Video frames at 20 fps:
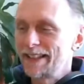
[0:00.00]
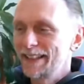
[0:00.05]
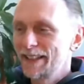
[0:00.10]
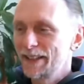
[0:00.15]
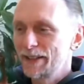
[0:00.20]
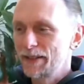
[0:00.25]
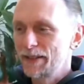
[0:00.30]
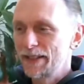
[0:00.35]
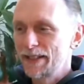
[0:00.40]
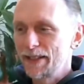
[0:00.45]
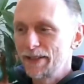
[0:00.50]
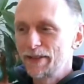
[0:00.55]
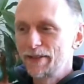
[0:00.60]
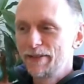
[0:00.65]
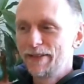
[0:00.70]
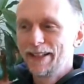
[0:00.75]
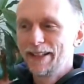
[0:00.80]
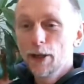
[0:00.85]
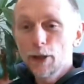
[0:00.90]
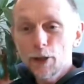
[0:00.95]
Otherwise, it would have
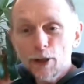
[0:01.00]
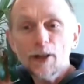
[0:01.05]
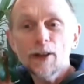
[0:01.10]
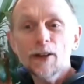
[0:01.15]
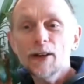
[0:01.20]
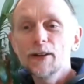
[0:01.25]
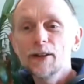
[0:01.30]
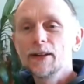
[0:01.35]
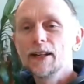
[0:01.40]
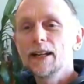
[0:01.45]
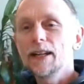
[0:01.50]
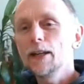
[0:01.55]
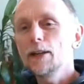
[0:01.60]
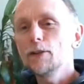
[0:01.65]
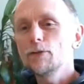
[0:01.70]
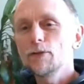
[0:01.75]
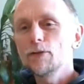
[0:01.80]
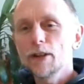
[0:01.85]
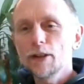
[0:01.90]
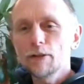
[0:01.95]
been
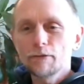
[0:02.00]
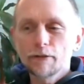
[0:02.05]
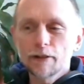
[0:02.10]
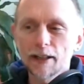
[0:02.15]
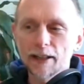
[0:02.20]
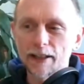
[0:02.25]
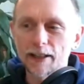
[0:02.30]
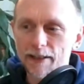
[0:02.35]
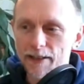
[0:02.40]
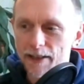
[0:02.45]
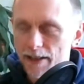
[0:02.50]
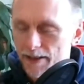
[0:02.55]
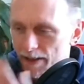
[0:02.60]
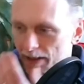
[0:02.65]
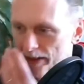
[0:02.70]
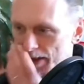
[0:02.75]
it really existed.